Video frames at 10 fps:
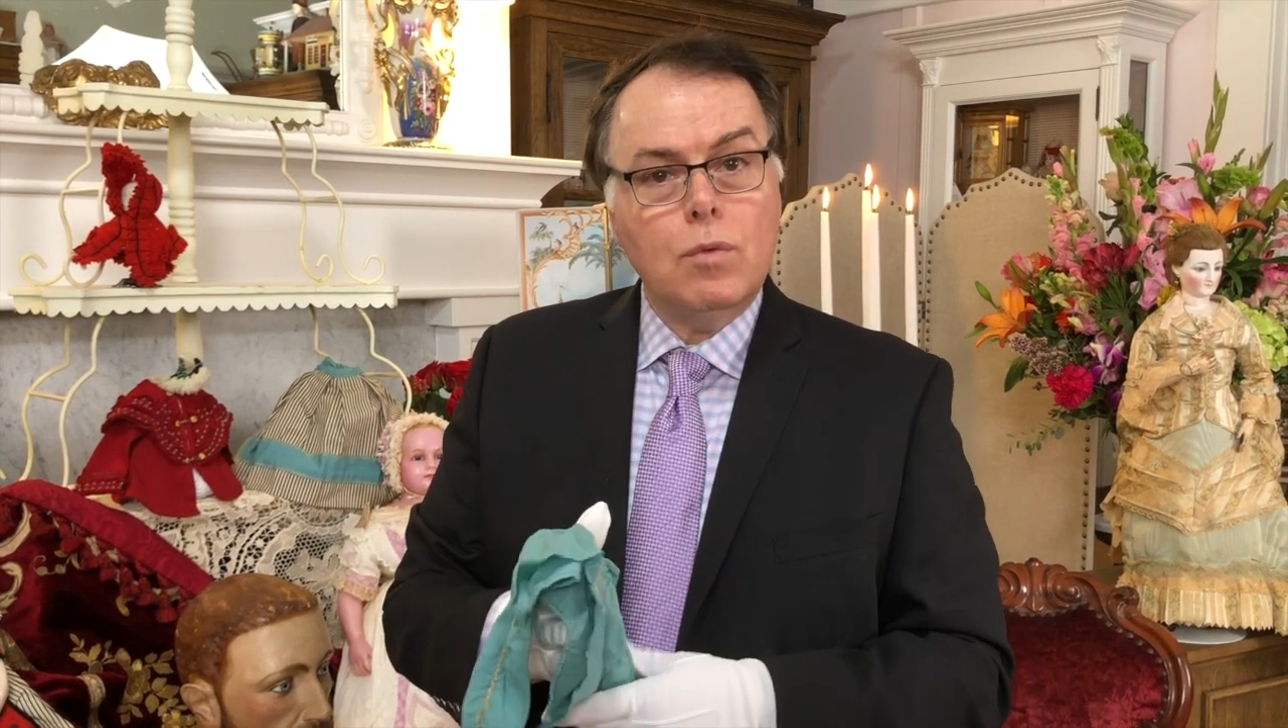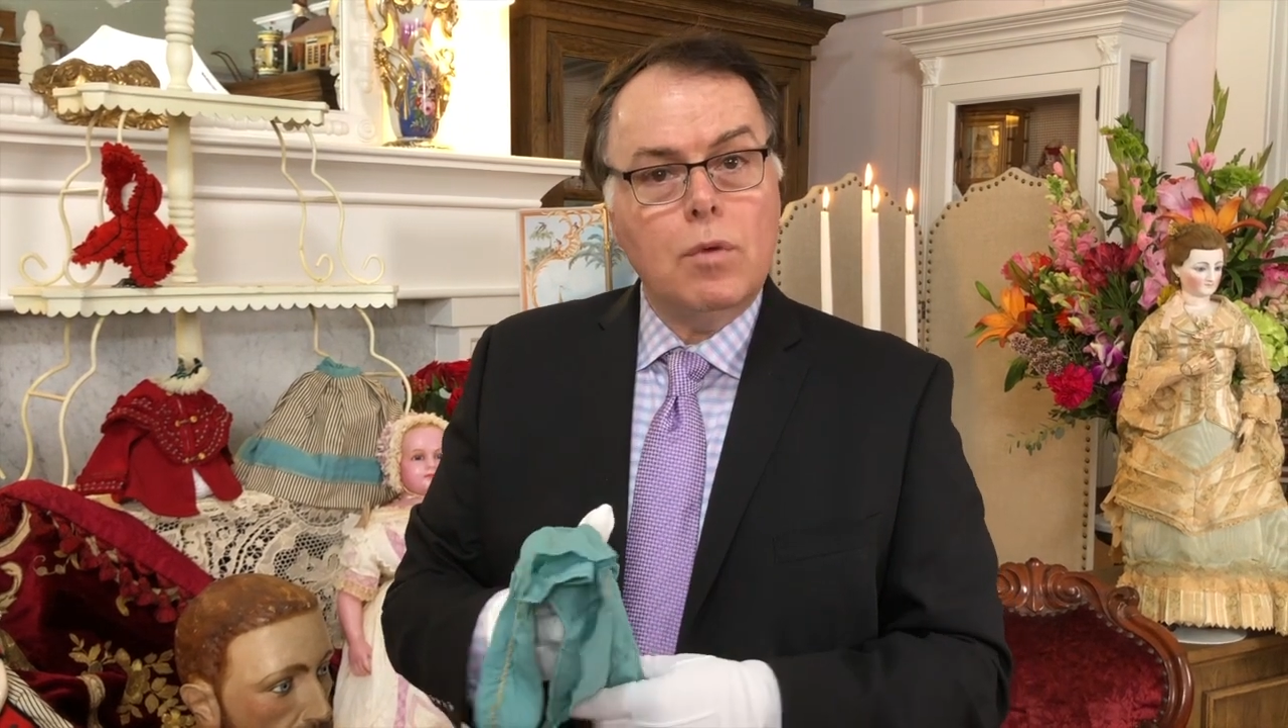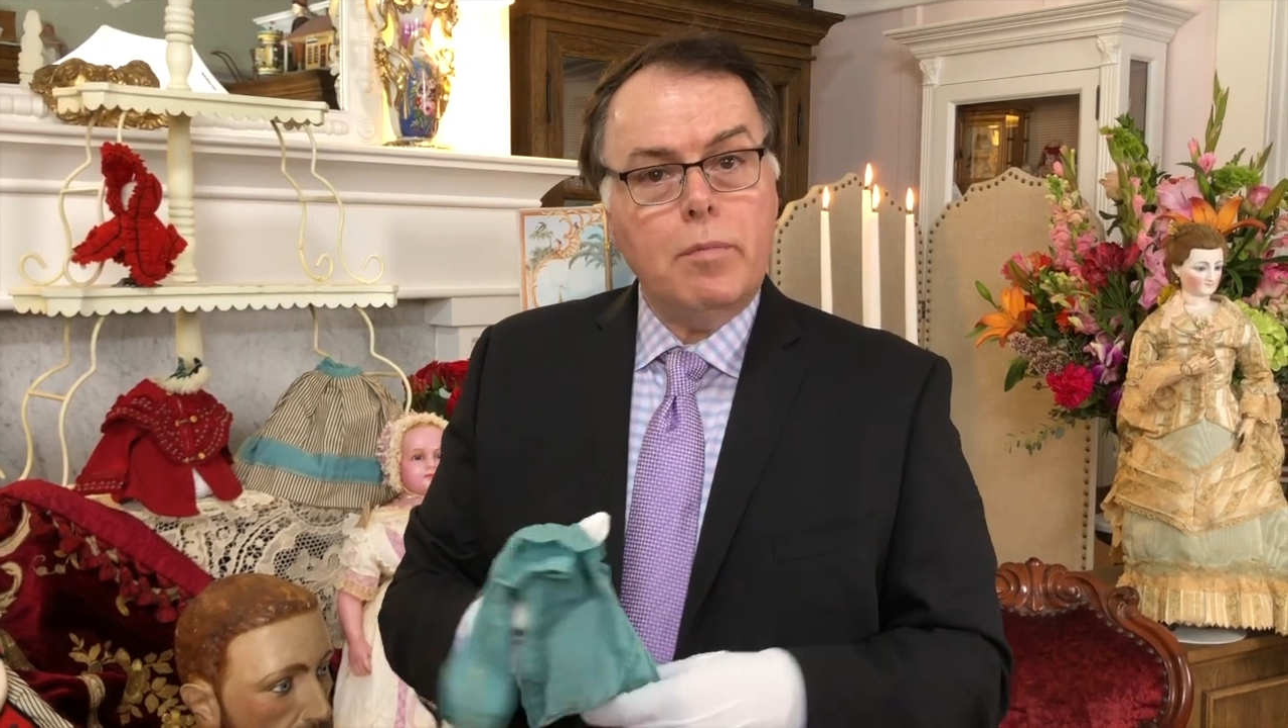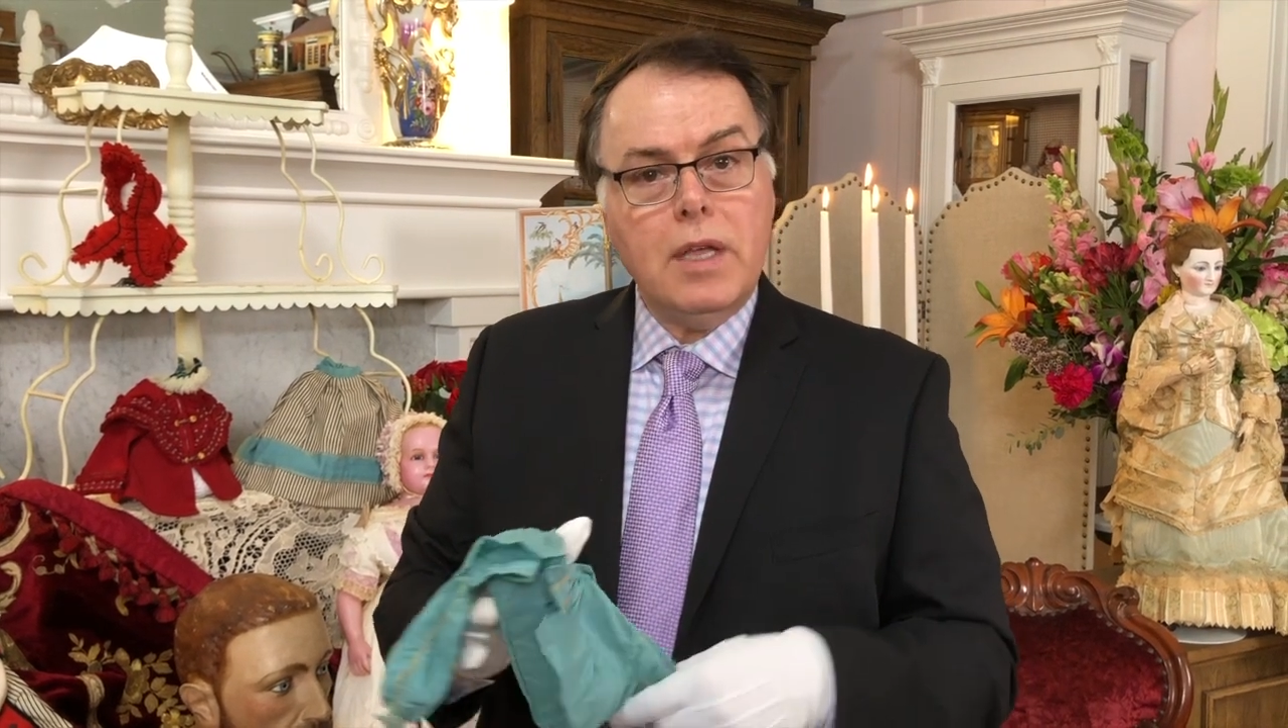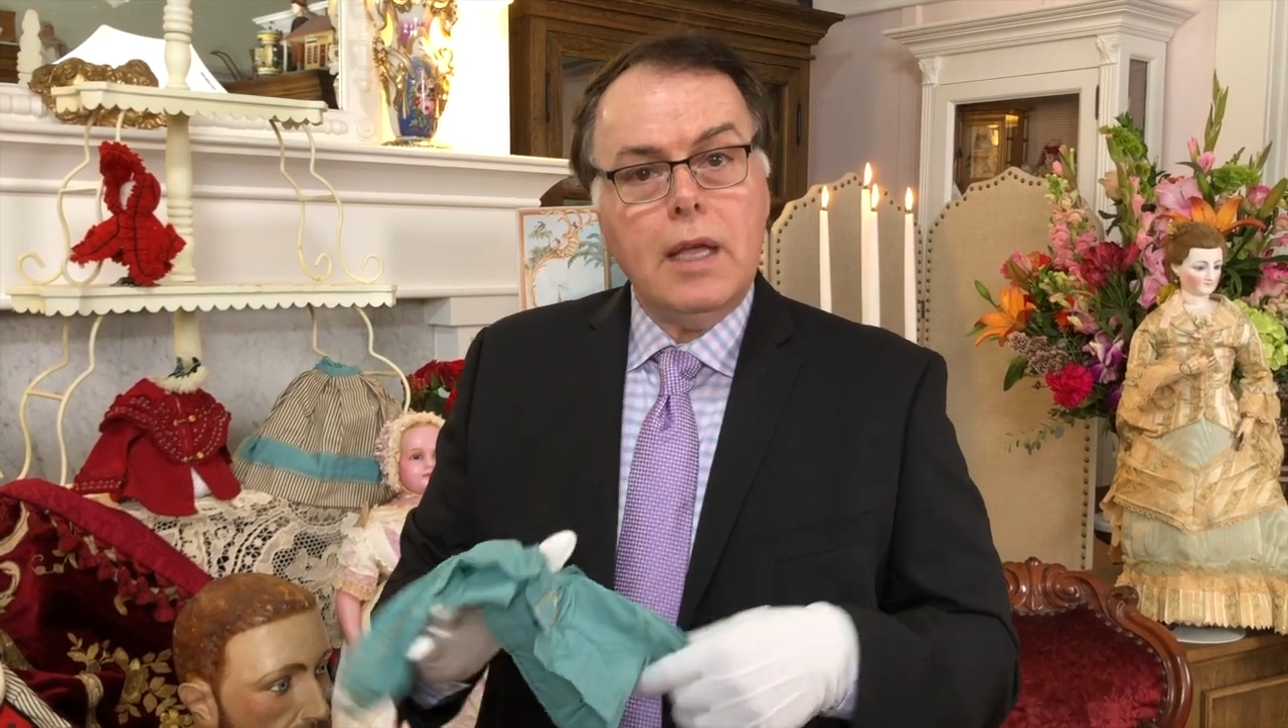
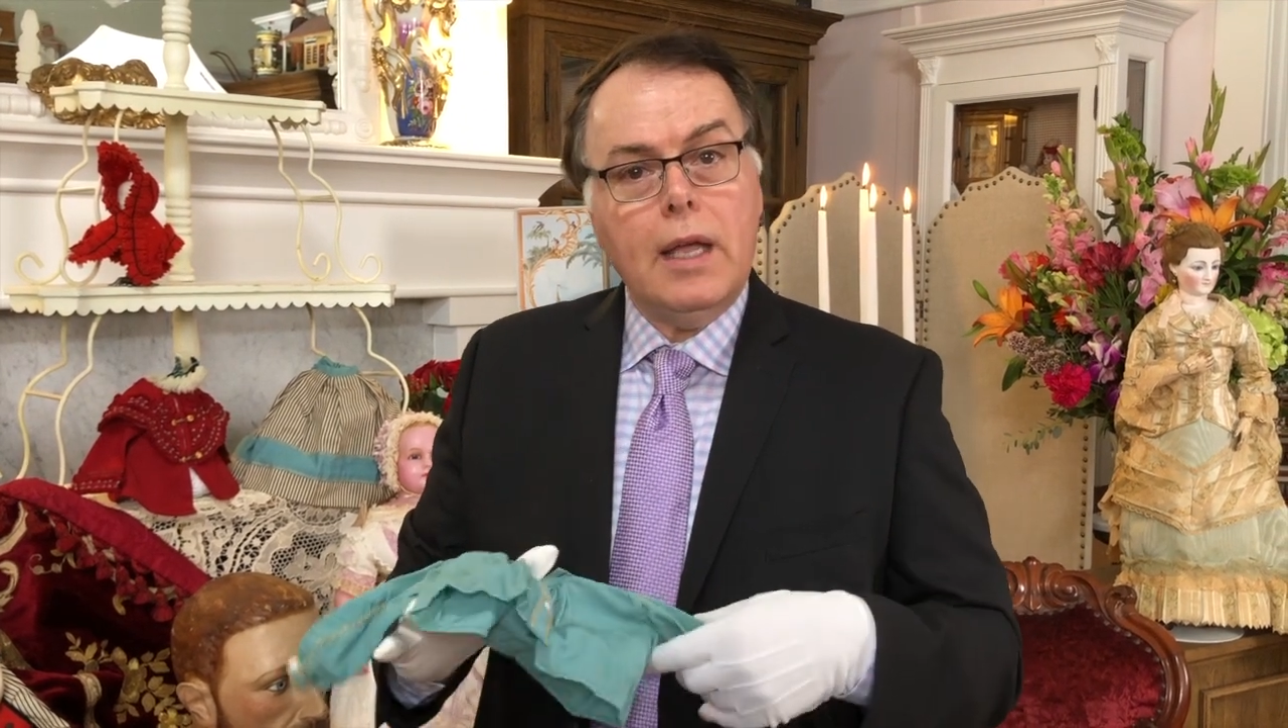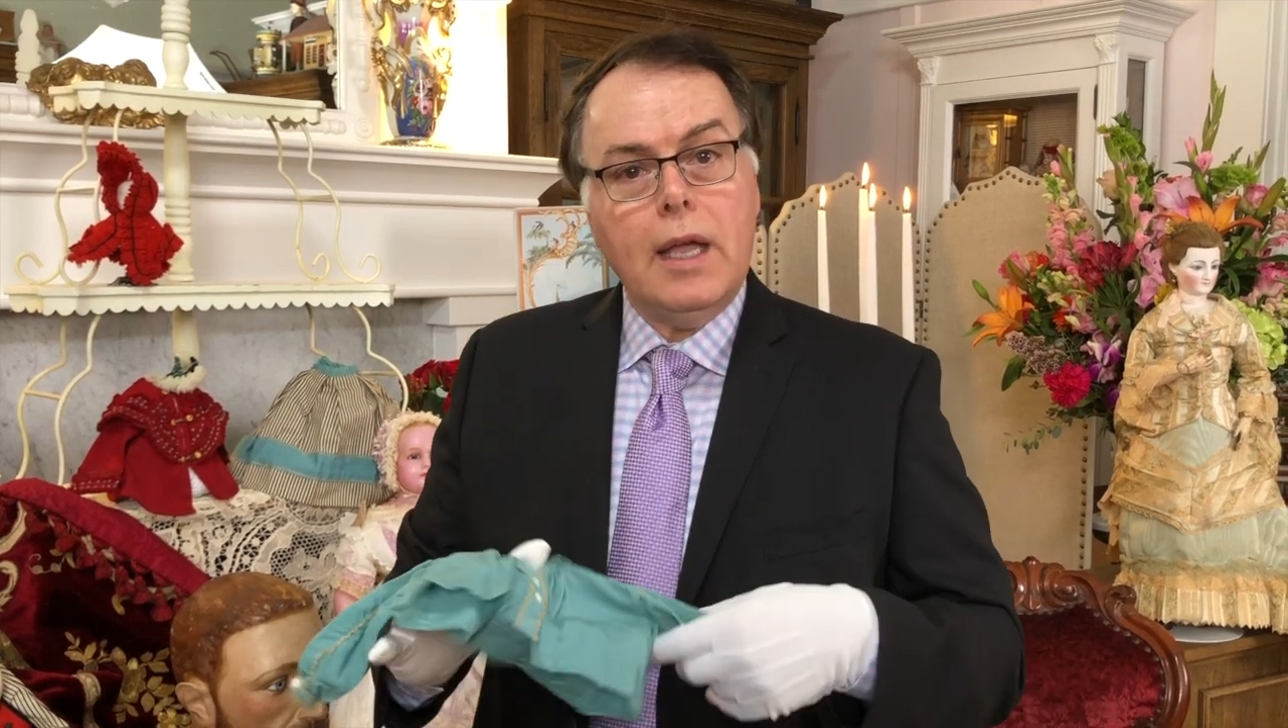would be